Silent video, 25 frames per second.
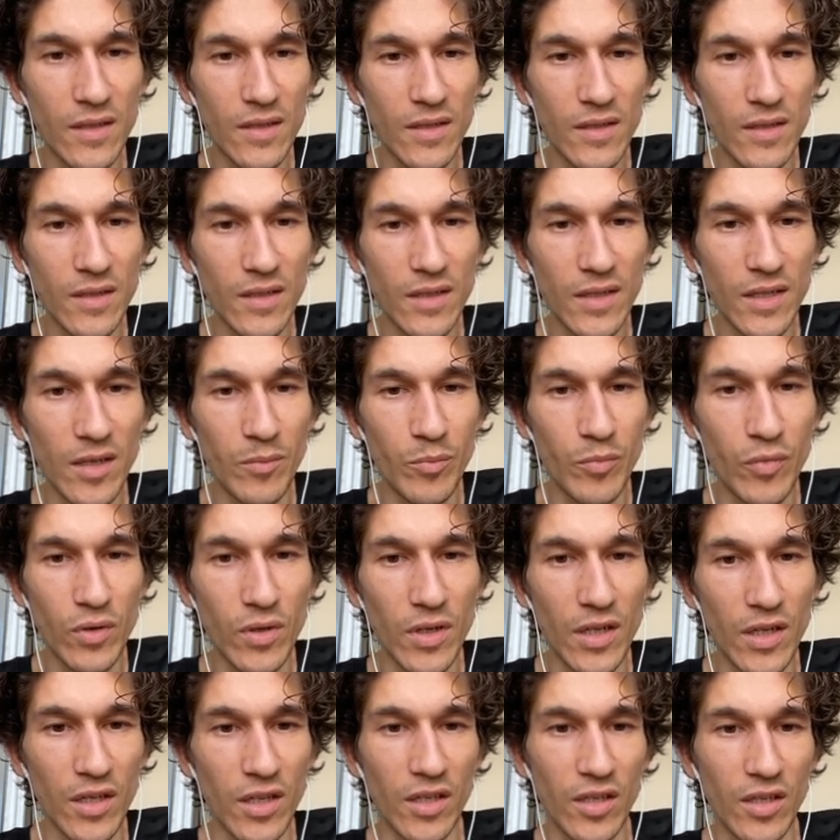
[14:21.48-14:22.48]
Yep,
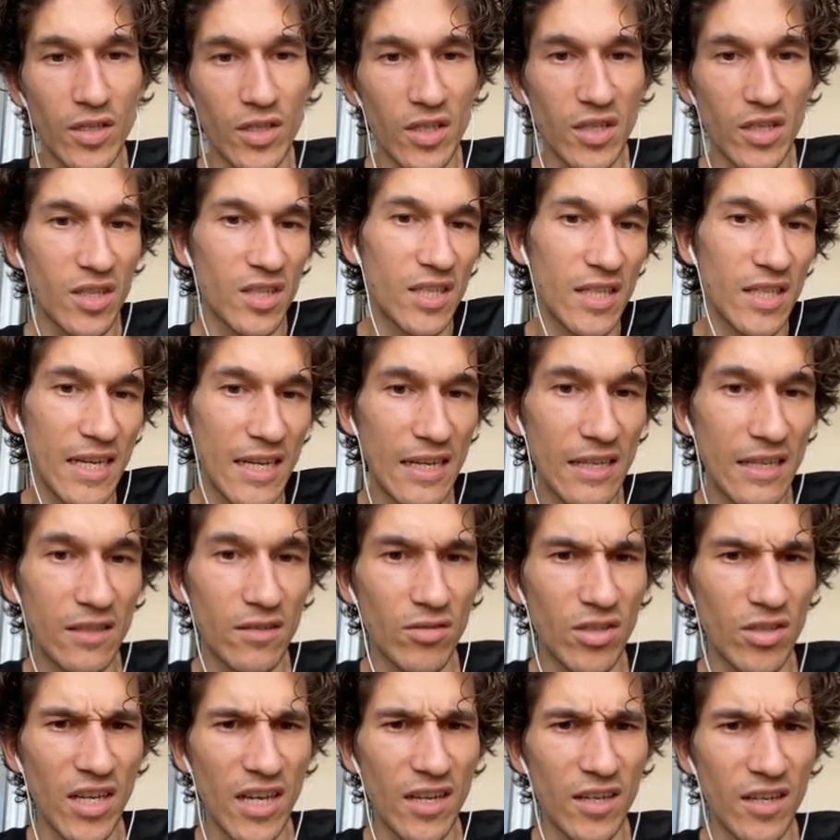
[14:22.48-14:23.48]
and a 6, 8,
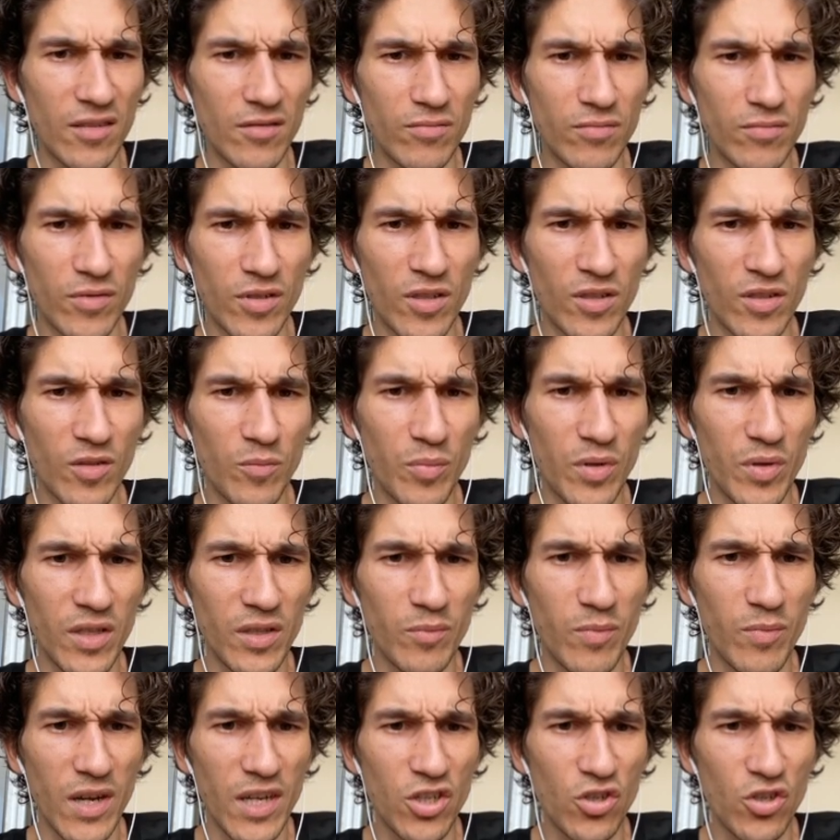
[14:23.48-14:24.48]
yeah, we're gonna build a
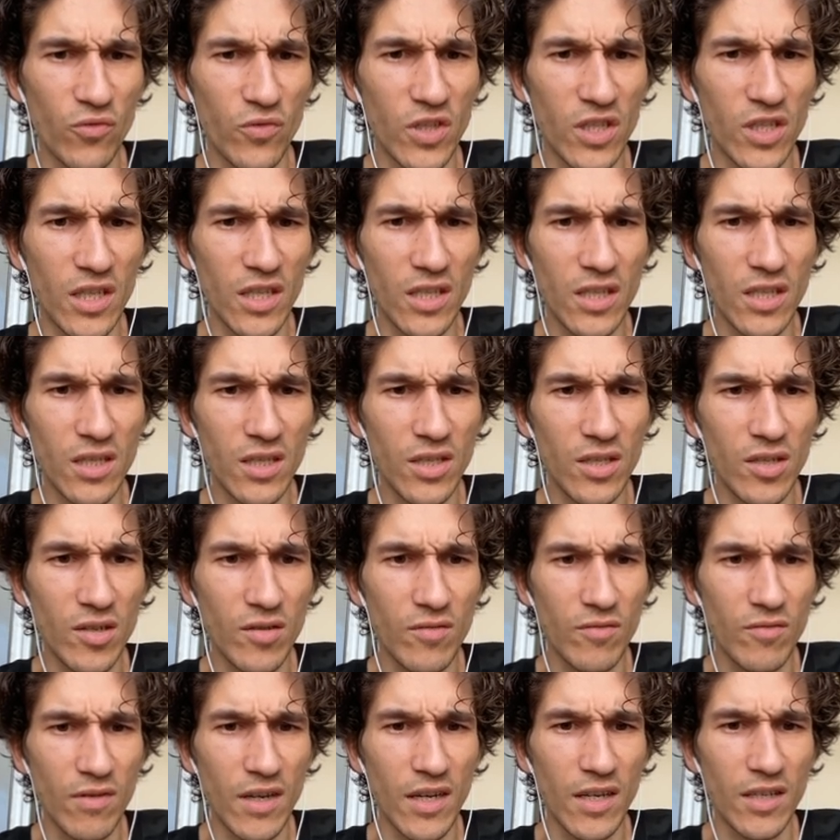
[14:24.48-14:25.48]
bunch of cities,
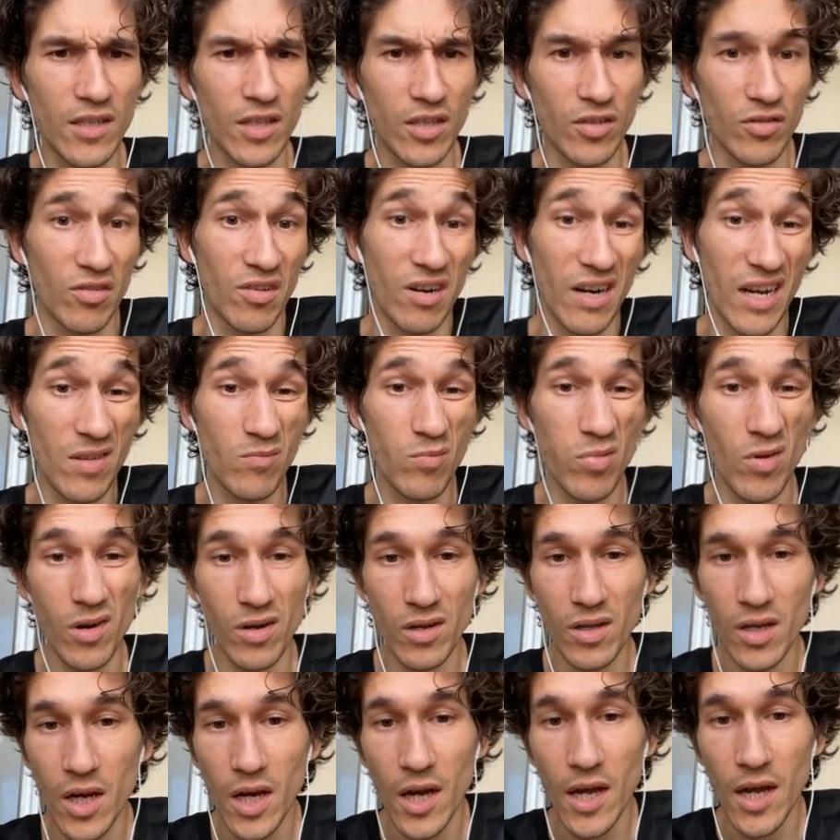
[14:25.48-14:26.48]
right? And grain port,
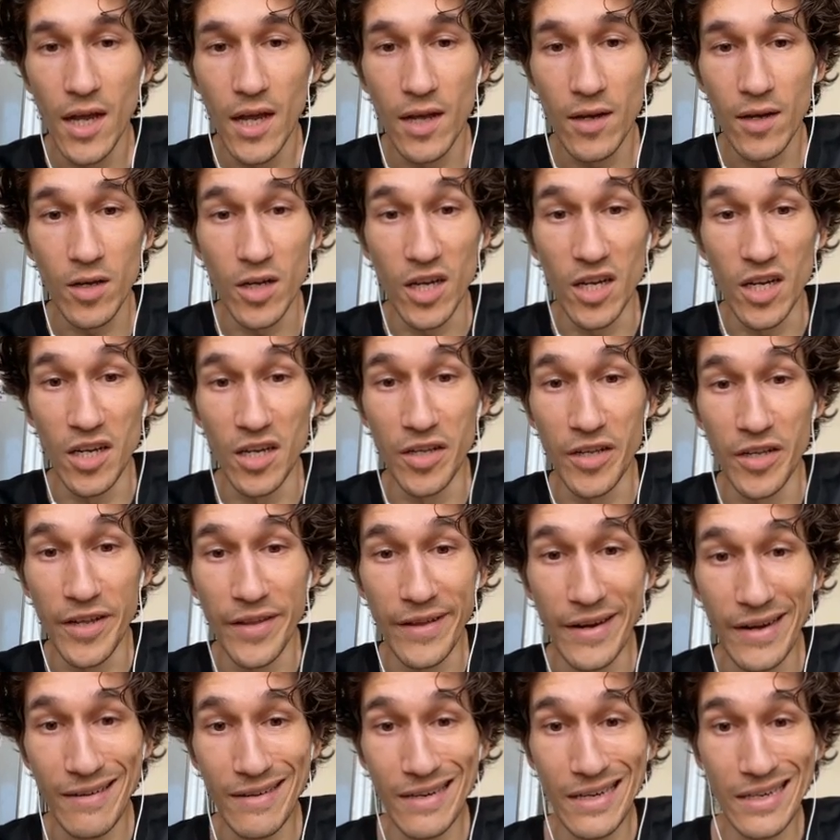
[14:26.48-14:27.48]
uh, another
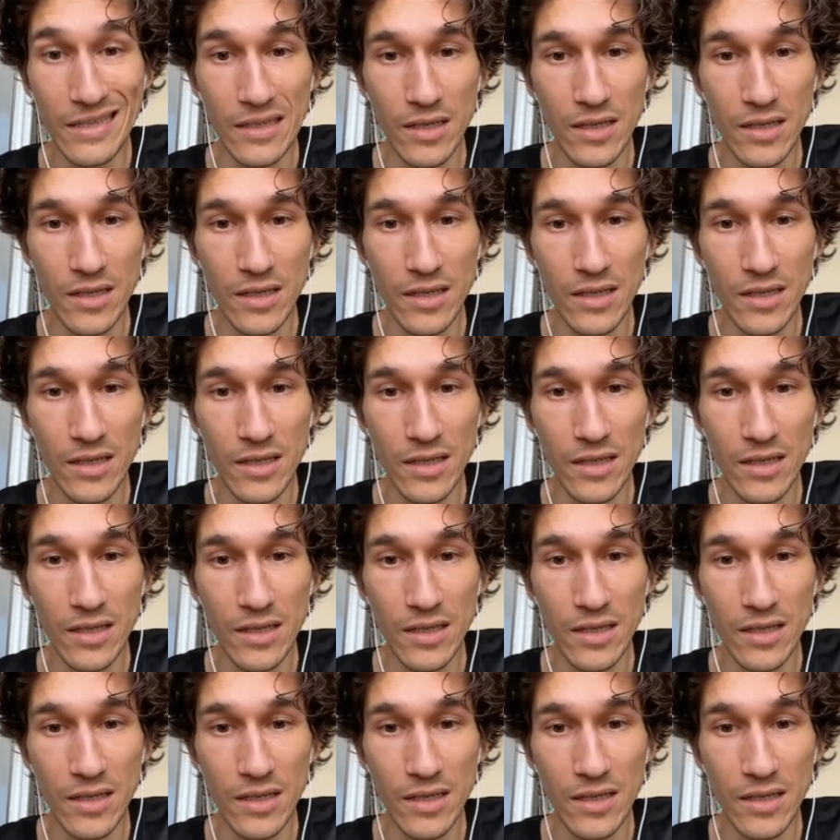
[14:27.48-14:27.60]
grain.